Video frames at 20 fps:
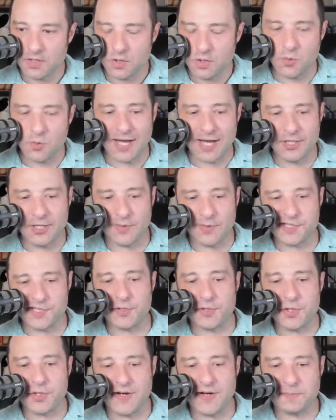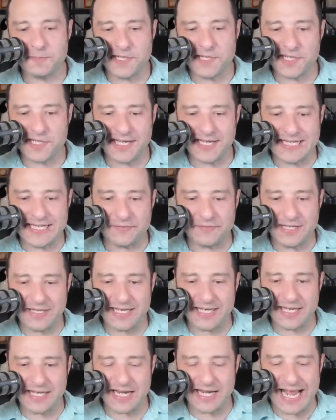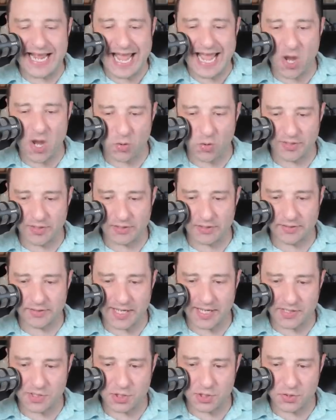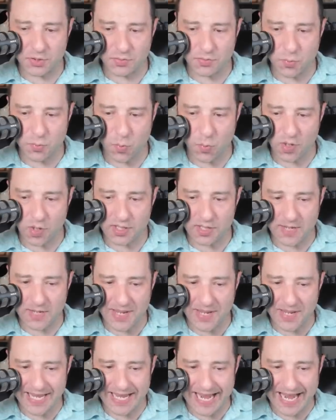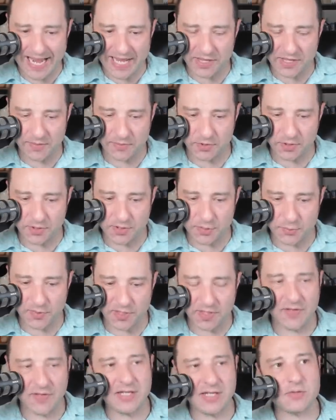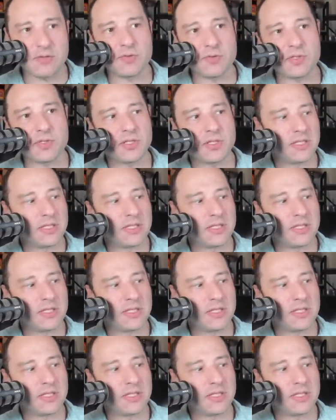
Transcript: Ooh, Anu wants to do you know any places I could definitely get an outlet like to do work on my Anthem cruise in one of the venues?